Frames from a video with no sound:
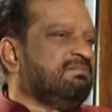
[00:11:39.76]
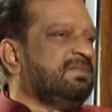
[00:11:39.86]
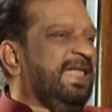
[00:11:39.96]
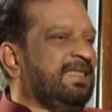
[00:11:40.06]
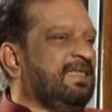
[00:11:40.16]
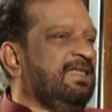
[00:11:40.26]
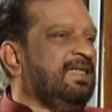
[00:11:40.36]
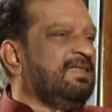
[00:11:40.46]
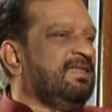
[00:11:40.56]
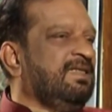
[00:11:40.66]
debt
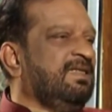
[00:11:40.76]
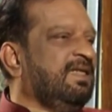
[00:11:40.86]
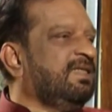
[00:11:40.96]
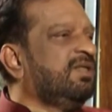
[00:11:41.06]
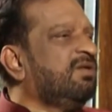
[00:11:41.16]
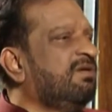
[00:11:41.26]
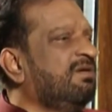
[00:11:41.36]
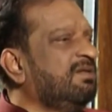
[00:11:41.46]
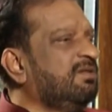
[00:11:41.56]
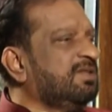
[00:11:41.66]
collecting and,
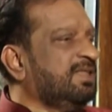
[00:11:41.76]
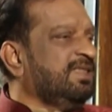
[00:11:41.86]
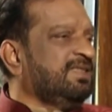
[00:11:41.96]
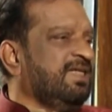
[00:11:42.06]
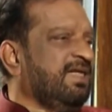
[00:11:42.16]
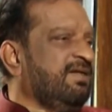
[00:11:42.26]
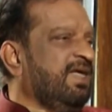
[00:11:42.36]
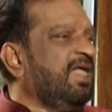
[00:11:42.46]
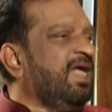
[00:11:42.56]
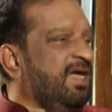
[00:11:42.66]
all those things in it.
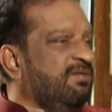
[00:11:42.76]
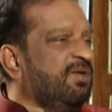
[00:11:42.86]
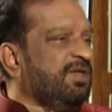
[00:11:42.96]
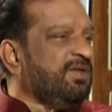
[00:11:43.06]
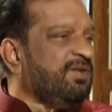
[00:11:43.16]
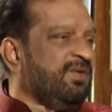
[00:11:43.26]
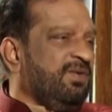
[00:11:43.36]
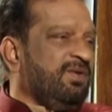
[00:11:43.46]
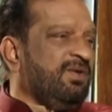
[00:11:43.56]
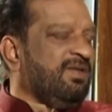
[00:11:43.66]
I wanted to
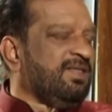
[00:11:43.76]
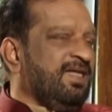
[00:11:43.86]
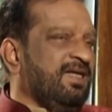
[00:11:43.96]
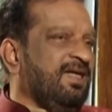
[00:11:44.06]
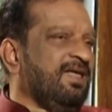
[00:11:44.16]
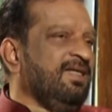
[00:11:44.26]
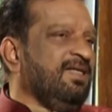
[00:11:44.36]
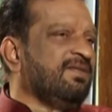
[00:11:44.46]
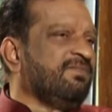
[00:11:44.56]
go on that line.